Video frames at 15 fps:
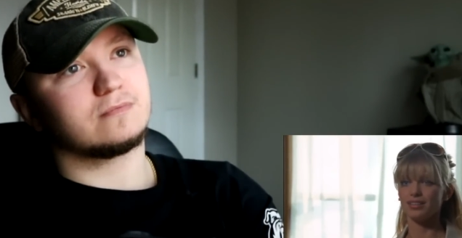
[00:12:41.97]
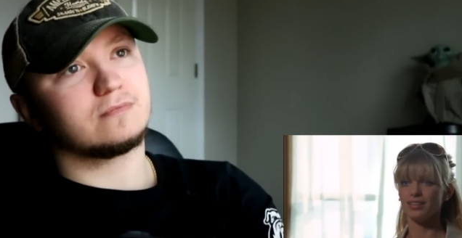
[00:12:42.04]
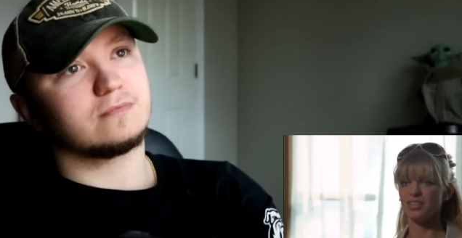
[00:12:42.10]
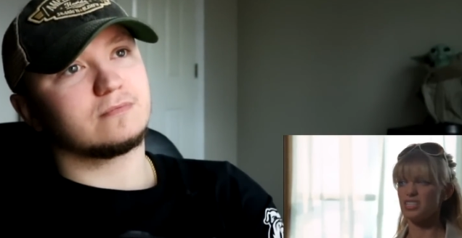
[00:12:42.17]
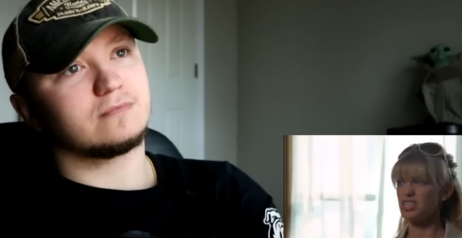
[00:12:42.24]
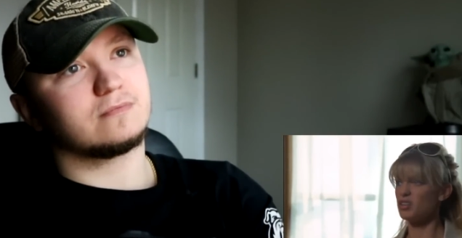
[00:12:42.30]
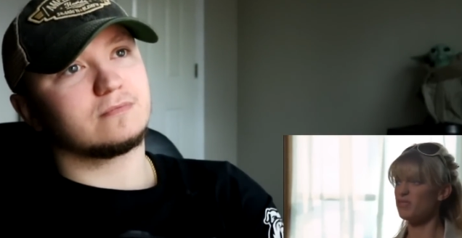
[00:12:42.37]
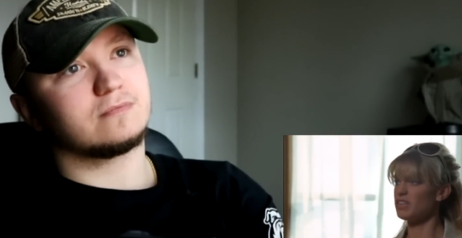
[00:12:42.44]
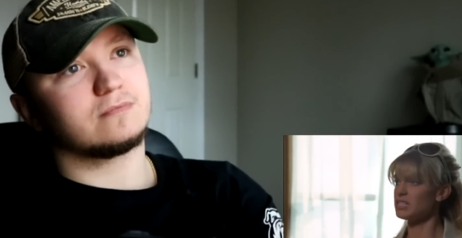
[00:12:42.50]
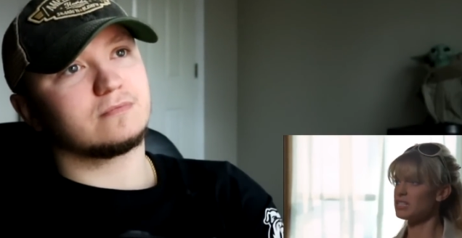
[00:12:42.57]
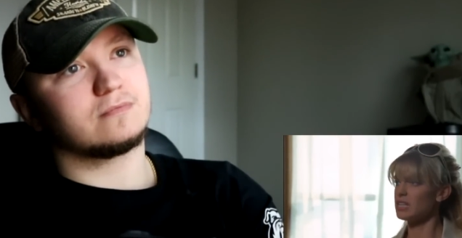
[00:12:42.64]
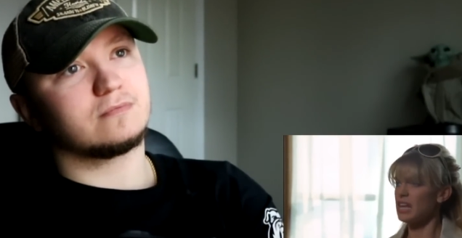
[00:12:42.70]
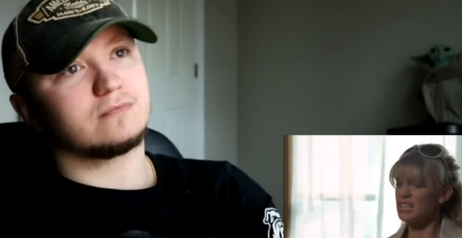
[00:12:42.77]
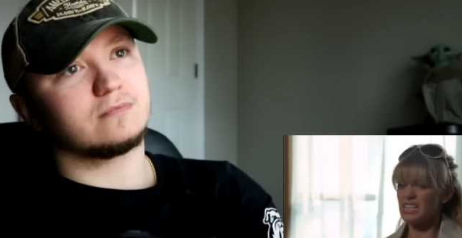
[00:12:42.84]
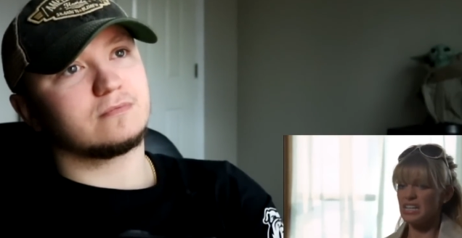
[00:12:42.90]
Speaker 1: instead of as
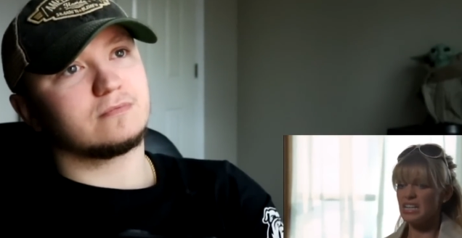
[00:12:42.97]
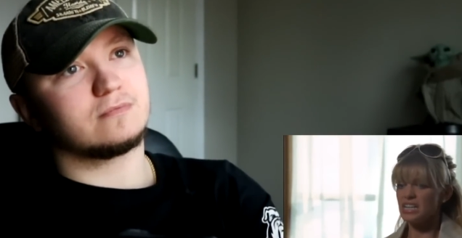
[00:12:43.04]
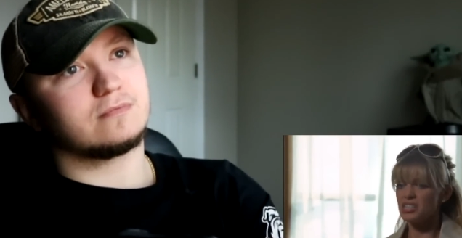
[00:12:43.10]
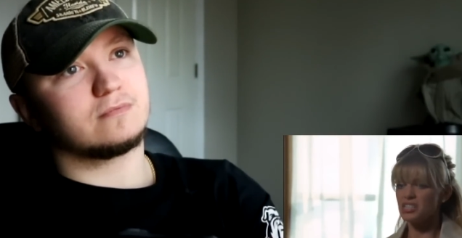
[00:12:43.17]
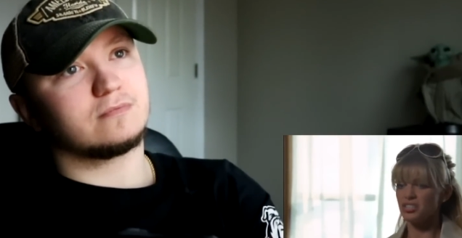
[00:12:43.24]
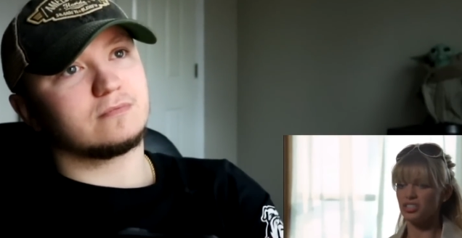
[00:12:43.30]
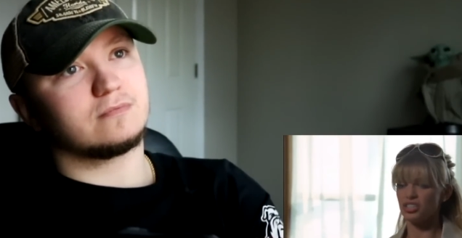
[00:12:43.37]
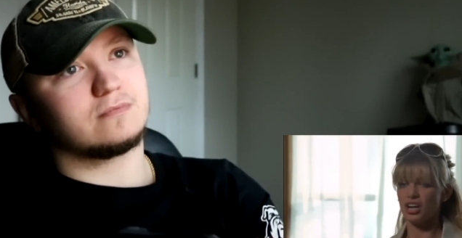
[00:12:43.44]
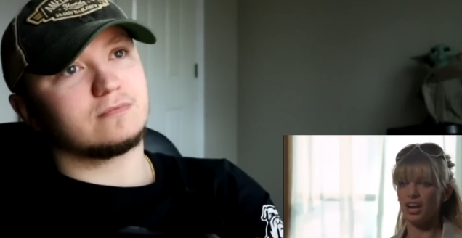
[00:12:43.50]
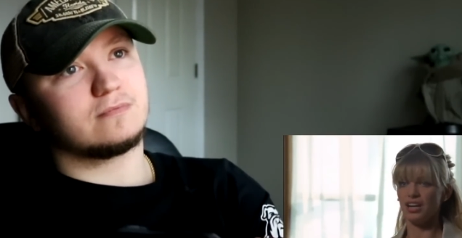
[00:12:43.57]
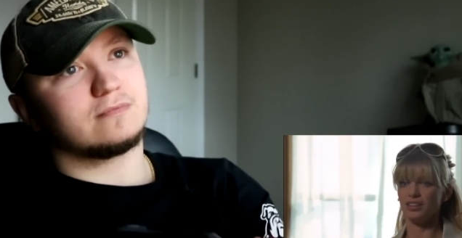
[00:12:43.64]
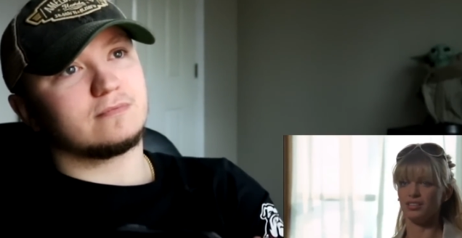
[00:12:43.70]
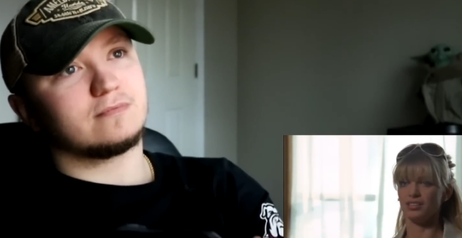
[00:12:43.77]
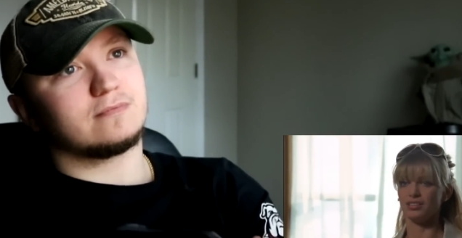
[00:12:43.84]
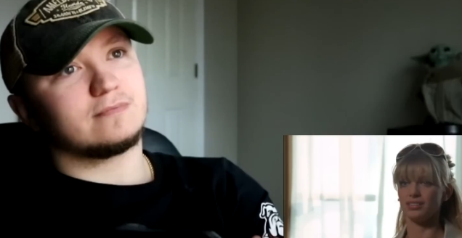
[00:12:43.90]
an innocent
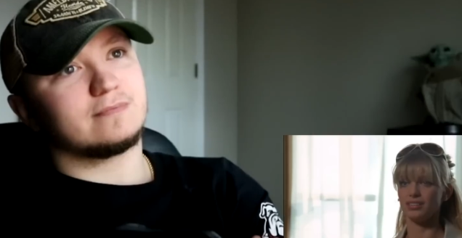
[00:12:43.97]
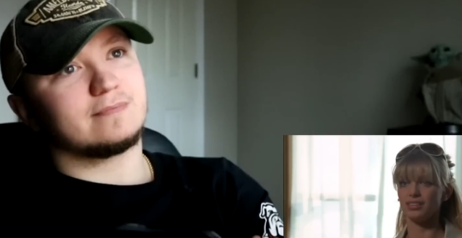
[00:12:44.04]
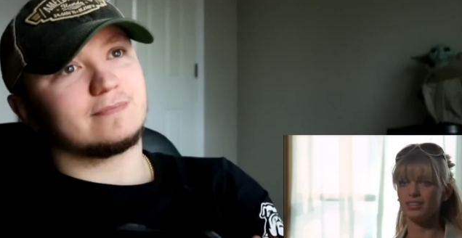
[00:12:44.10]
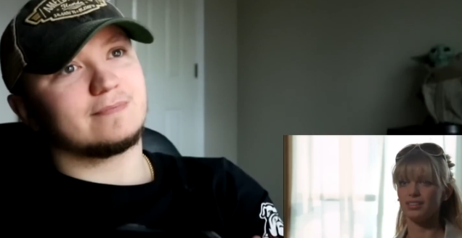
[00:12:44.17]
child.